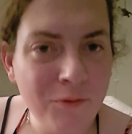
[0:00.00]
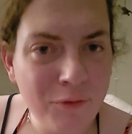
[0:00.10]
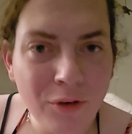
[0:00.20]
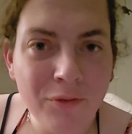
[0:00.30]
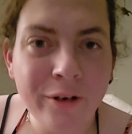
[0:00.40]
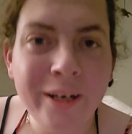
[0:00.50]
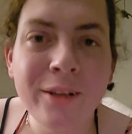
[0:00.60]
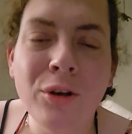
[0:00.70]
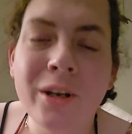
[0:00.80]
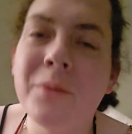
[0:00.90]
feel free to
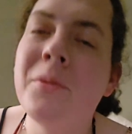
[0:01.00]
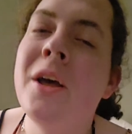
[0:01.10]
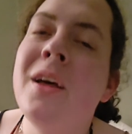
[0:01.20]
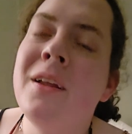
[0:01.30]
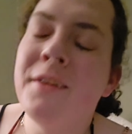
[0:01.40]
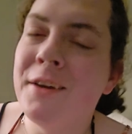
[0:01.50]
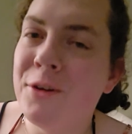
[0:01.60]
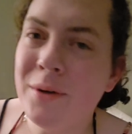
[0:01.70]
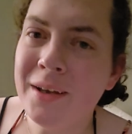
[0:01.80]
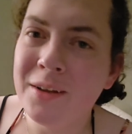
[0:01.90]
look up the
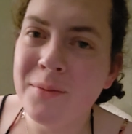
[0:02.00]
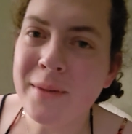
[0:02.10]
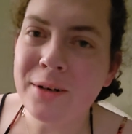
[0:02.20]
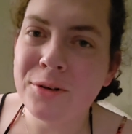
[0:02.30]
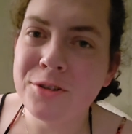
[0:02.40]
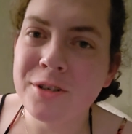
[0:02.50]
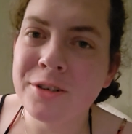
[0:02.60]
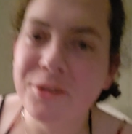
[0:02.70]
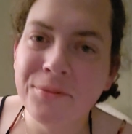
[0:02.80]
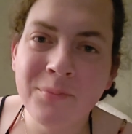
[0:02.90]
New England Medical
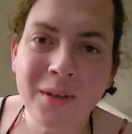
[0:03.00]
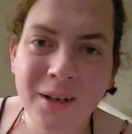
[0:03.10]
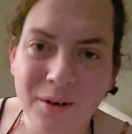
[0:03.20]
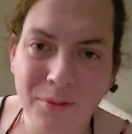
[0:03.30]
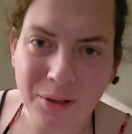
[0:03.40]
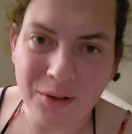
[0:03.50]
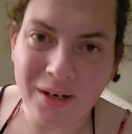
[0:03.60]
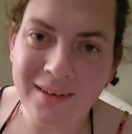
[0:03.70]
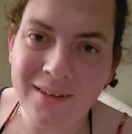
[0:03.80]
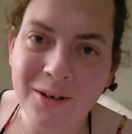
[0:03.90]
Journal around the
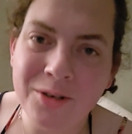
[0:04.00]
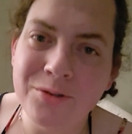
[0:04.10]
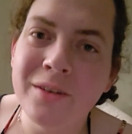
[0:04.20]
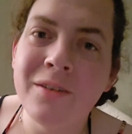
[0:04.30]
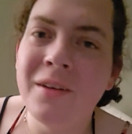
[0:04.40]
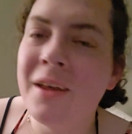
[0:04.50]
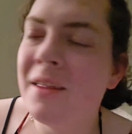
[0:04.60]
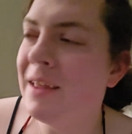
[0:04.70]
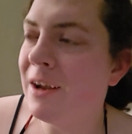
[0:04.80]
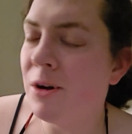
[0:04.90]
1900s.
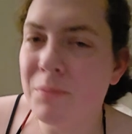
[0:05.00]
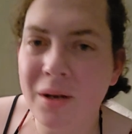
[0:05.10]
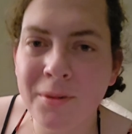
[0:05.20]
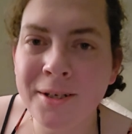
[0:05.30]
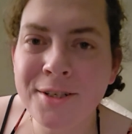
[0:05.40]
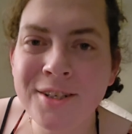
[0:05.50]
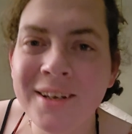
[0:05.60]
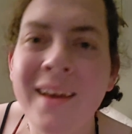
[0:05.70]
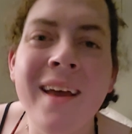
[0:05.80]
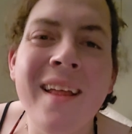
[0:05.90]
They are published,
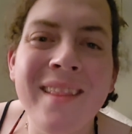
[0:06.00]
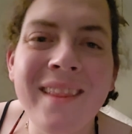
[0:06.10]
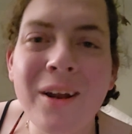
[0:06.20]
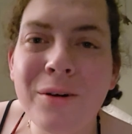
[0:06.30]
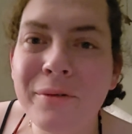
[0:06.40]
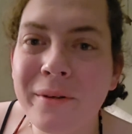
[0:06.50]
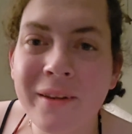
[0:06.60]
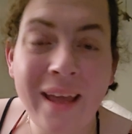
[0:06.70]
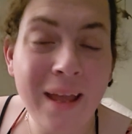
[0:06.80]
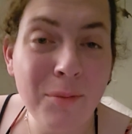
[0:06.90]
and they are
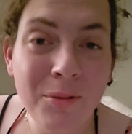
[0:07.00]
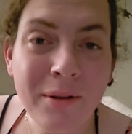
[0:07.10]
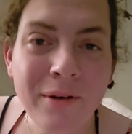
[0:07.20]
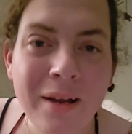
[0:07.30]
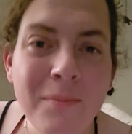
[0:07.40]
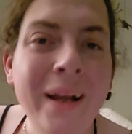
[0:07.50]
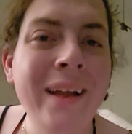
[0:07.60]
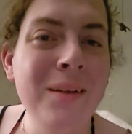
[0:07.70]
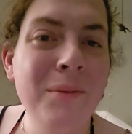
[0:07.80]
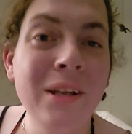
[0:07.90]
able to be read by
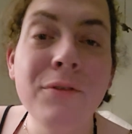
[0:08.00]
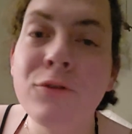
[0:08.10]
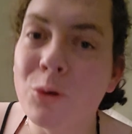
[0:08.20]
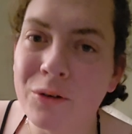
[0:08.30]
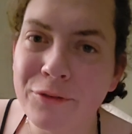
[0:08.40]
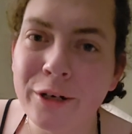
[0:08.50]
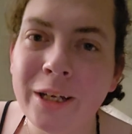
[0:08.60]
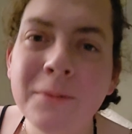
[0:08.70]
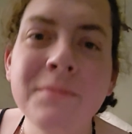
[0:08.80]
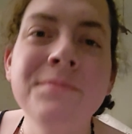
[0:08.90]
anybody for
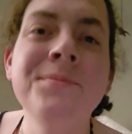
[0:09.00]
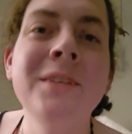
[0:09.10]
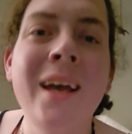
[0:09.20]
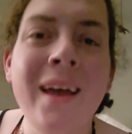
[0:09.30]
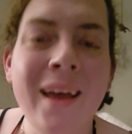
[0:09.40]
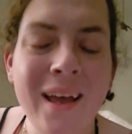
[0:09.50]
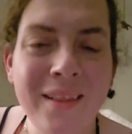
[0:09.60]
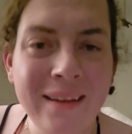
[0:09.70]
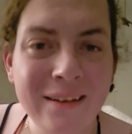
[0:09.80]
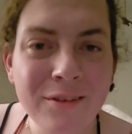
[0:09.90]
free.
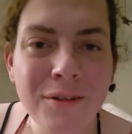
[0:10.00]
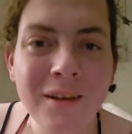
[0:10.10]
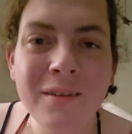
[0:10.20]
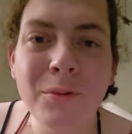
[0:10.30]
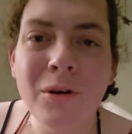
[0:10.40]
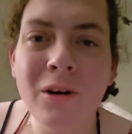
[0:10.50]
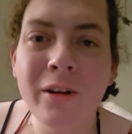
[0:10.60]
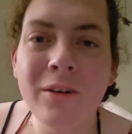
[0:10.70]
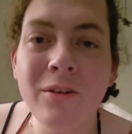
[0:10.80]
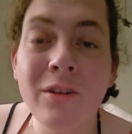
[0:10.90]
And these are things that were
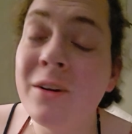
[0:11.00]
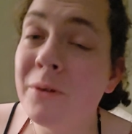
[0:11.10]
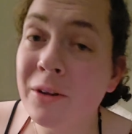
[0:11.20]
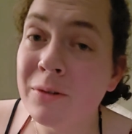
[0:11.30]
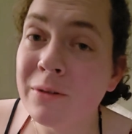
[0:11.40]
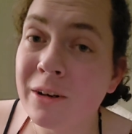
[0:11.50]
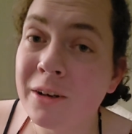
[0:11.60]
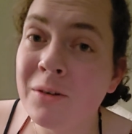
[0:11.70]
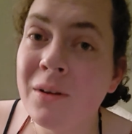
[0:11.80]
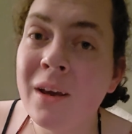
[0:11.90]
argued. You know what else was
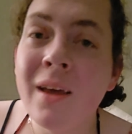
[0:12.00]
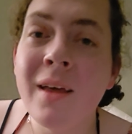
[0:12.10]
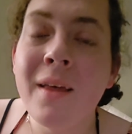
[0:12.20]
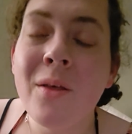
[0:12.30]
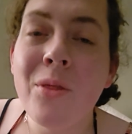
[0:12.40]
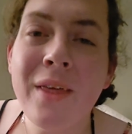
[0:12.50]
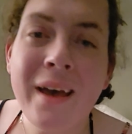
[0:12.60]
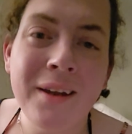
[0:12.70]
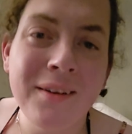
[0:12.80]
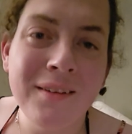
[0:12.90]
argued?
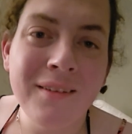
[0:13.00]
That